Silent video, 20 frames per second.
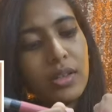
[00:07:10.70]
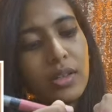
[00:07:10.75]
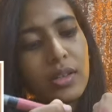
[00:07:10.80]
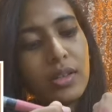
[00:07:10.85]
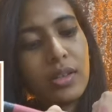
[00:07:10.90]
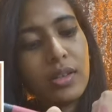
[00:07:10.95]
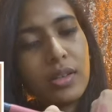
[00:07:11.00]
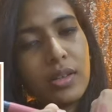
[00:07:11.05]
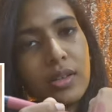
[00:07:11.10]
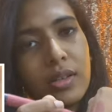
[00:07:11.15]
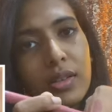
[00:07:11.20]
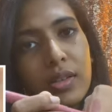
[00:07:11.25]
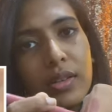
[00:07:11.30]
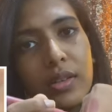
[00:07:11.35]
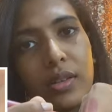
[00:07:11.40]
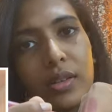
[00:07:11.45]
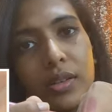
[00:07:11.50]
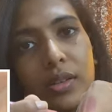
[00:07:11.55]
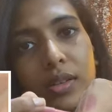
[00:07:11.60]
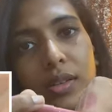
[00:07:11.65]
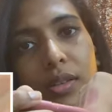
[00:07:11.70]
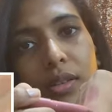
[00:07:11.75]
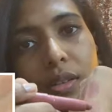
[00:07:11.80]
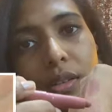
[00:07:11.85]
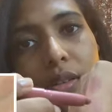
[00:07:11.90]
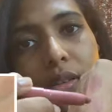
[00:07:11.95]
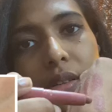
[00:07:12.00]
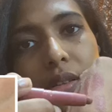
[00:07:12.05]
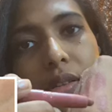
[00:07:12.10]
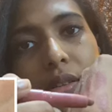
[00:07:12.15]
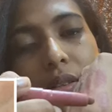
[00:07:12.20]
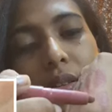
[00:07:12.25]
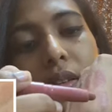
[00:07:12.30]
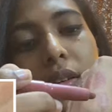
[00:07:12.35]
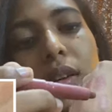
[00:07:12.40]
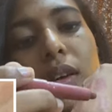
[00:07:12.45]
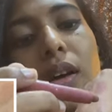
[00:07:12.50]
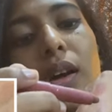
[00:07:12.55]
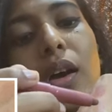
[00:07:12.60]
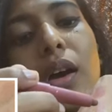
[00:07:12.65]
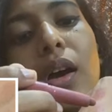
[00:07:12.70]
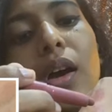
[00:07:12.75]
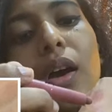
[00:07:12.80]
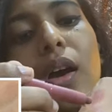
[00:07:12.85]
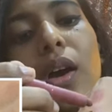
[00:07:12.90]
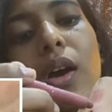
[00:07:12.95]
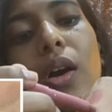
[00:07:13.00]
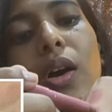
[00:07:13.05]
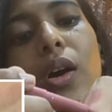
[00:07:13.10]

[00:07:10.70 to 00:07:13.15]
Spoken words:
Nobody speaks.